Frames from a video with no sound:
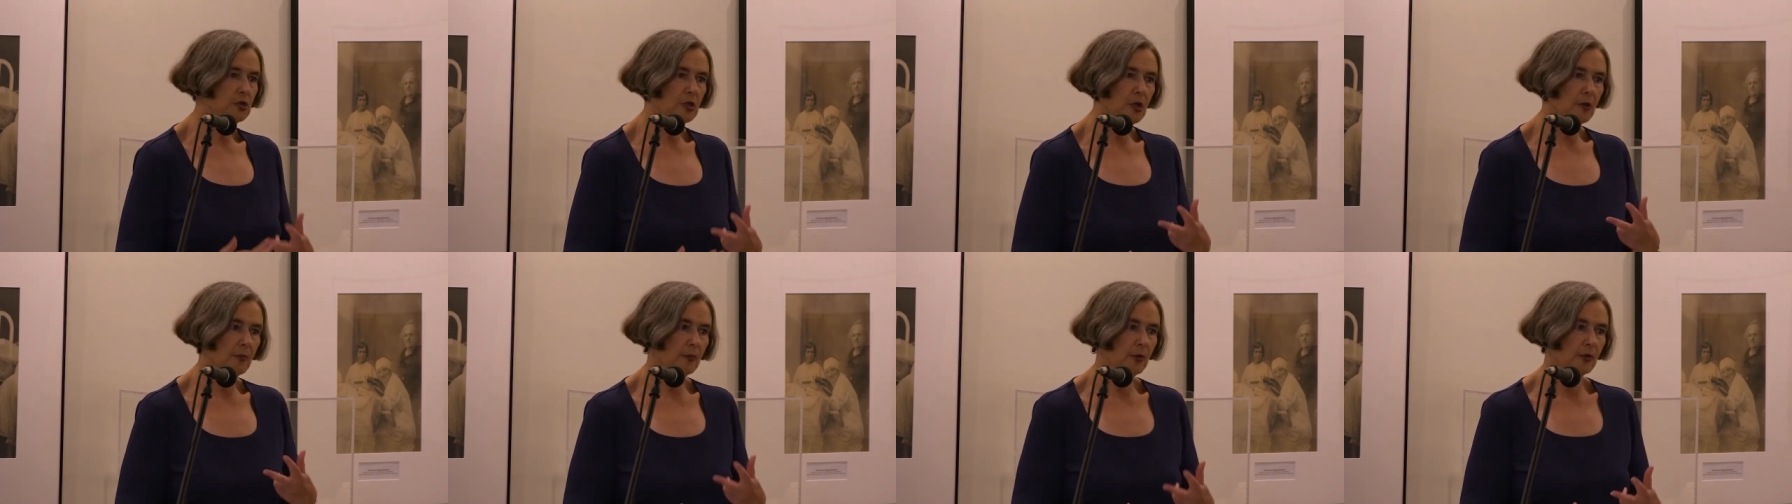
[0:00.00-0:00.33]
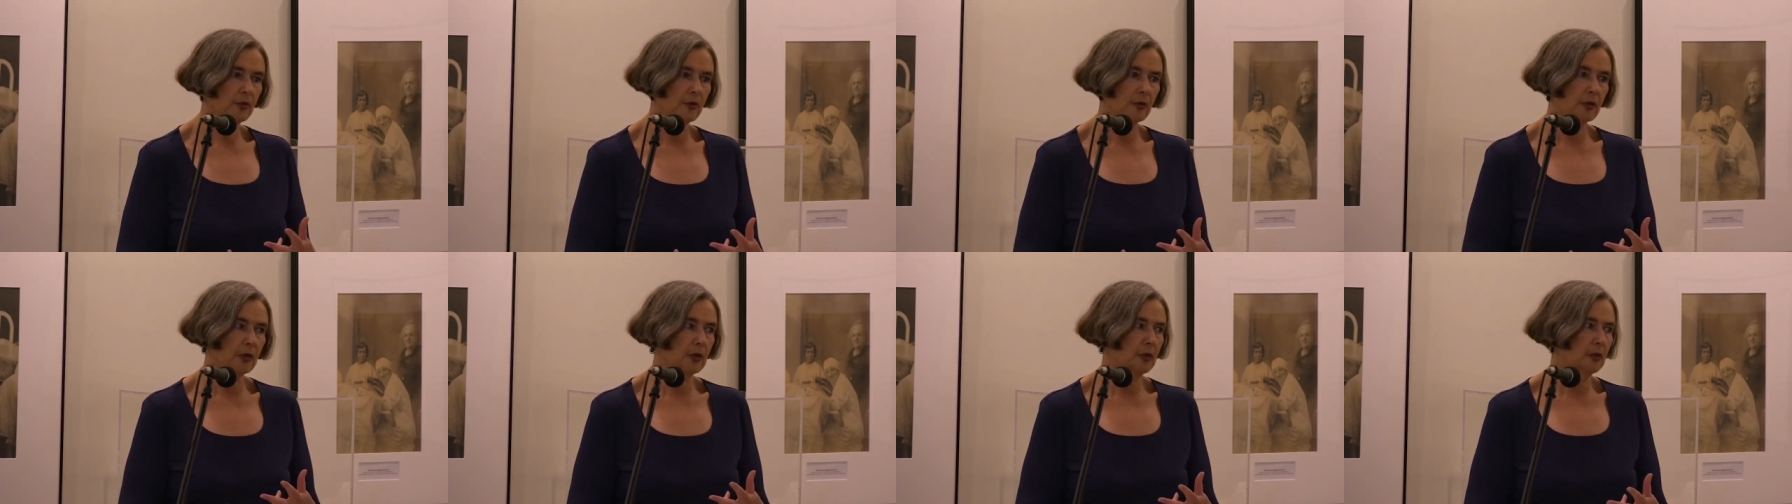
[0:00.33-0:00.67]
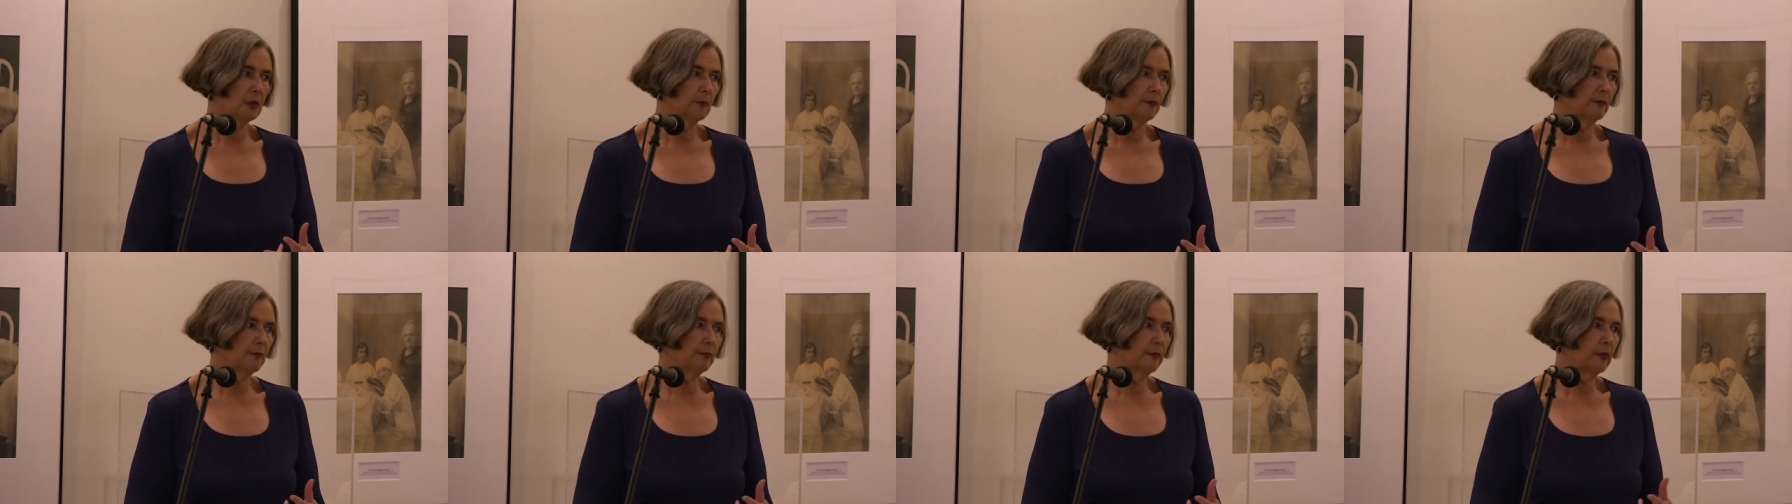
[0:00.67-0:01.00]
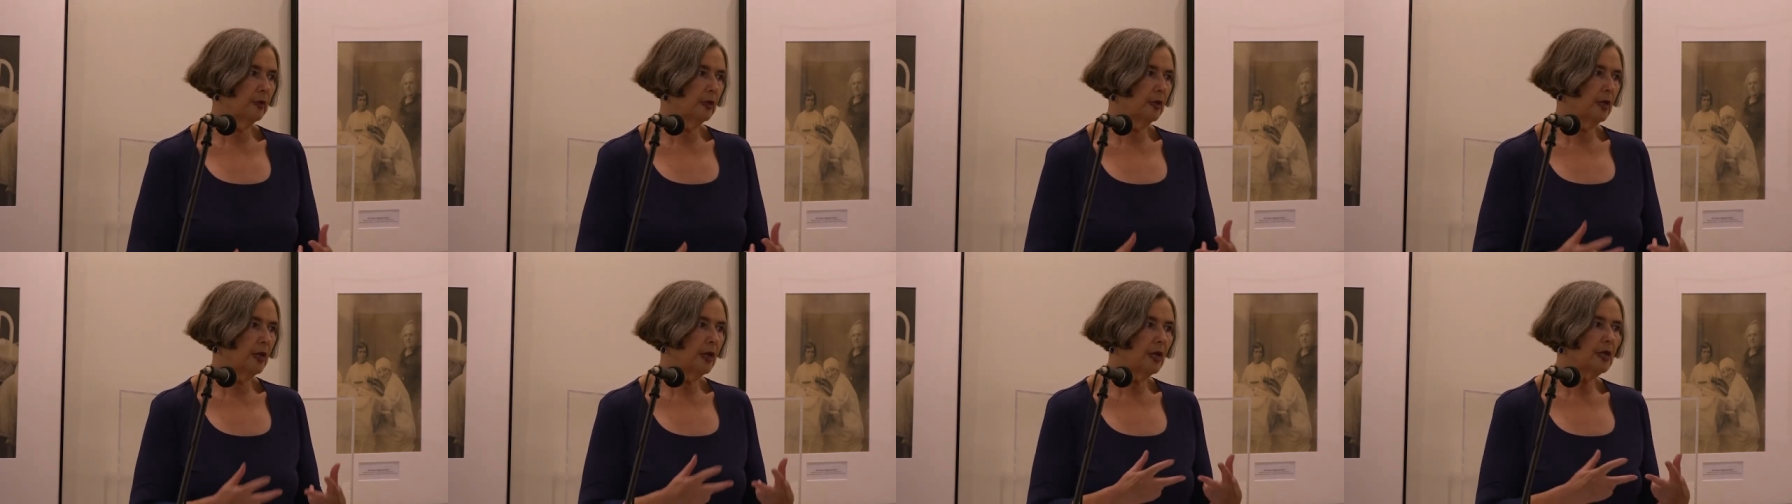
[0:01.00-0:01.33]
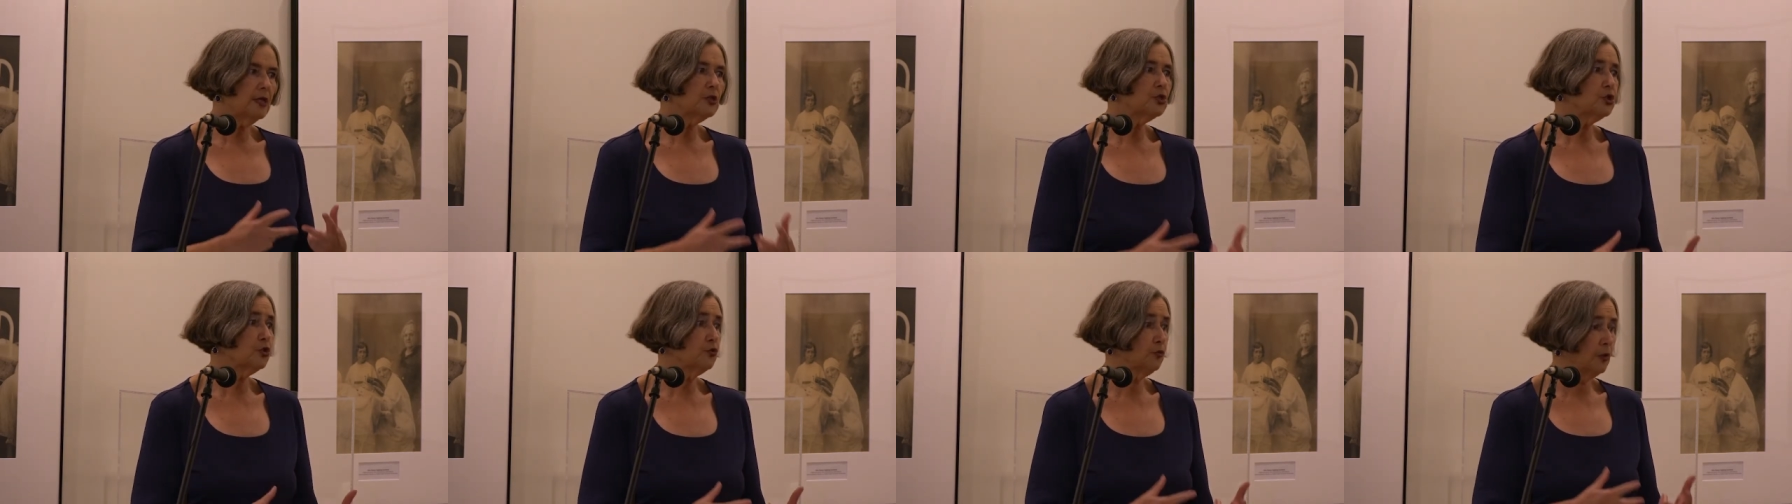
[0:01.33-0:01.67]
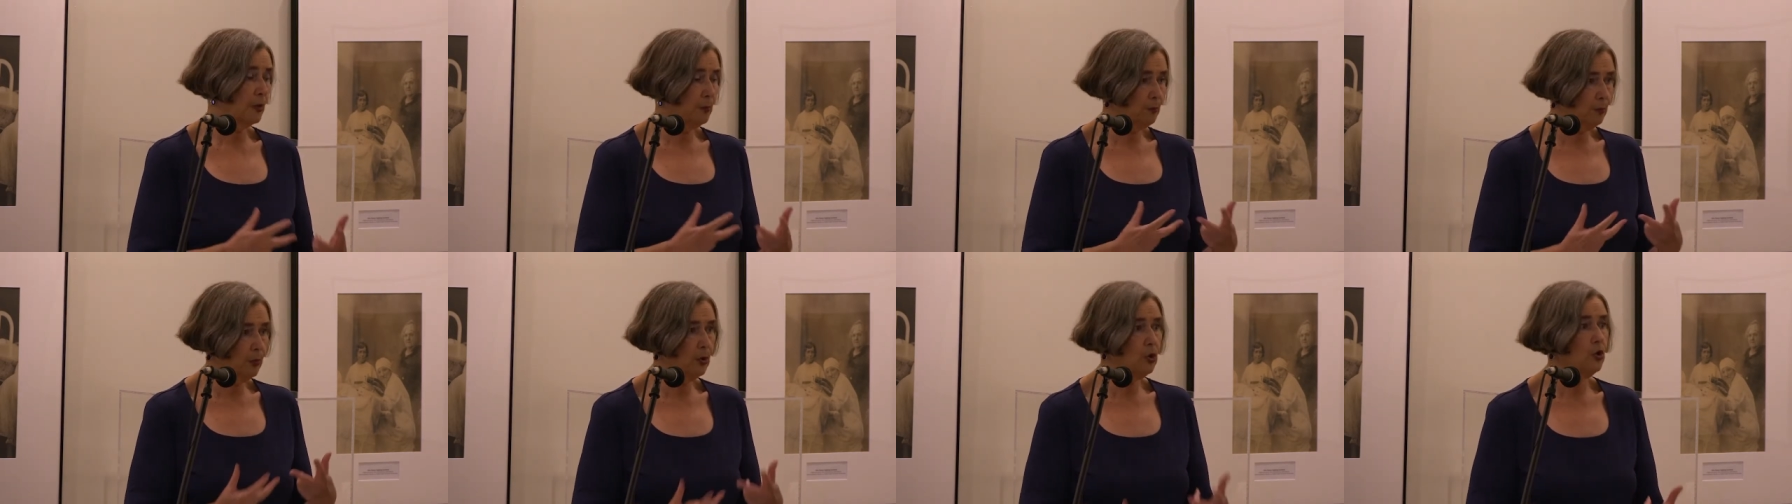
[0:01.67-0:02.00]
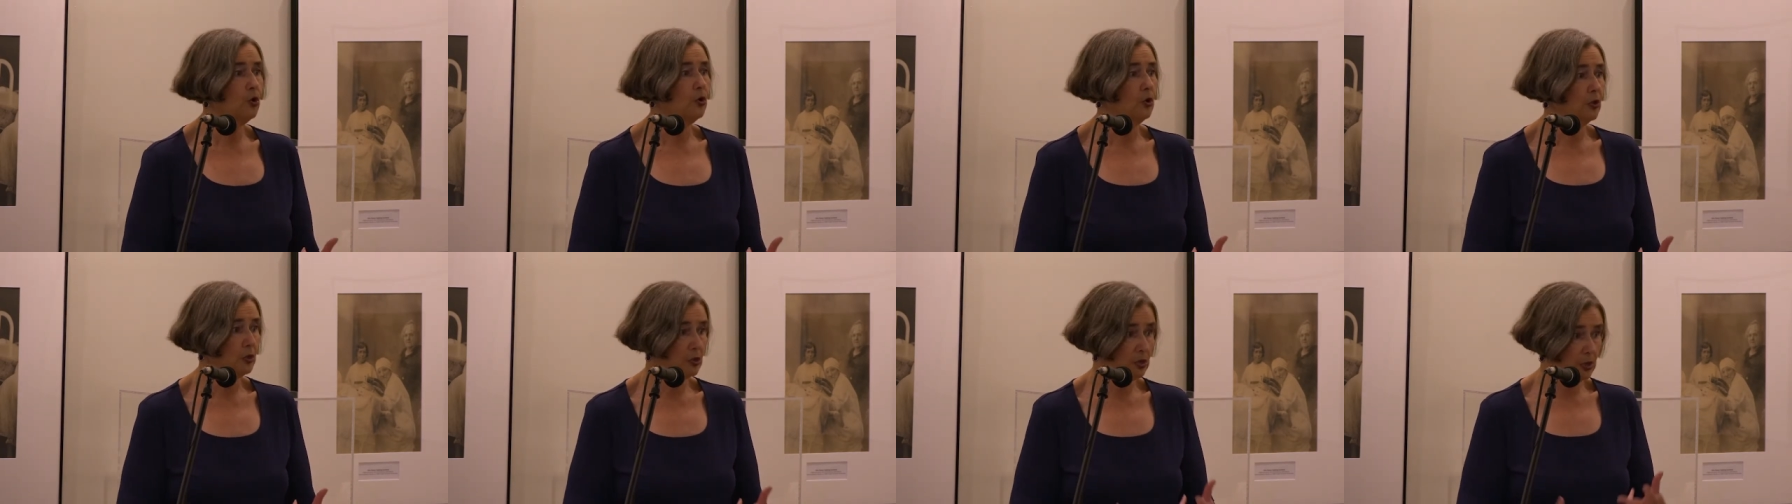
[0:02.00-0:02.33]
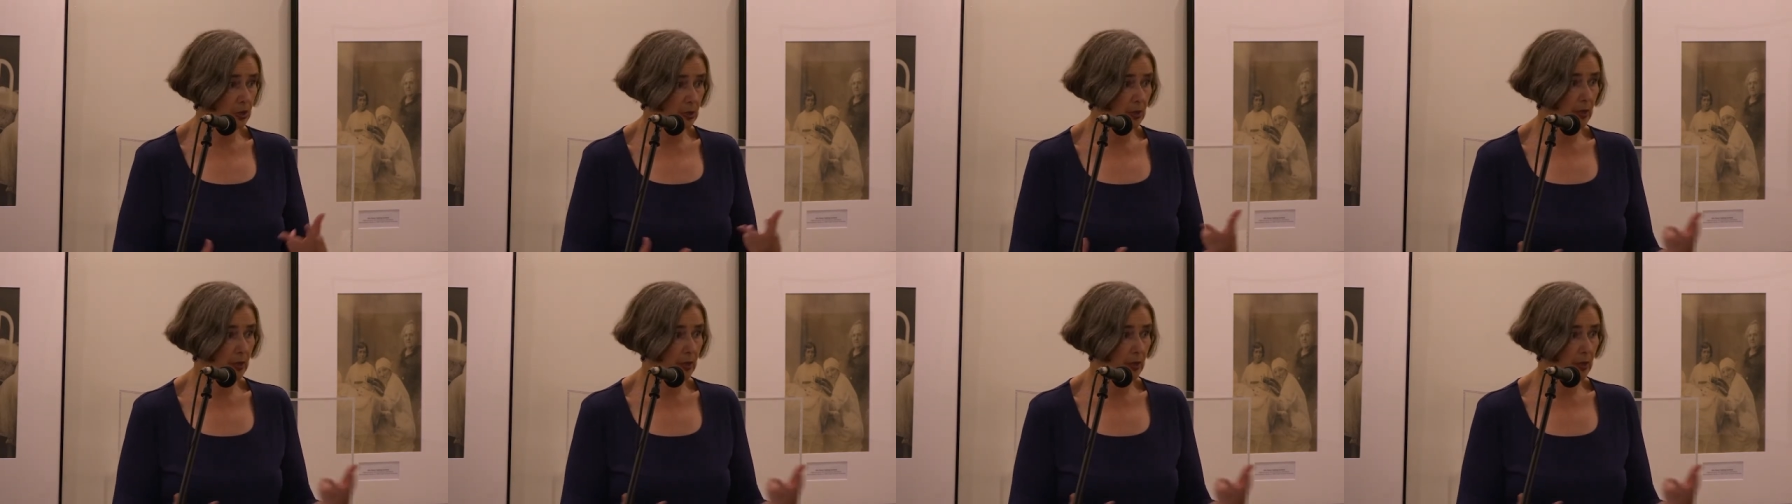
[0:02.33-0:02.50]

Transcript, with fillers: some of the history books,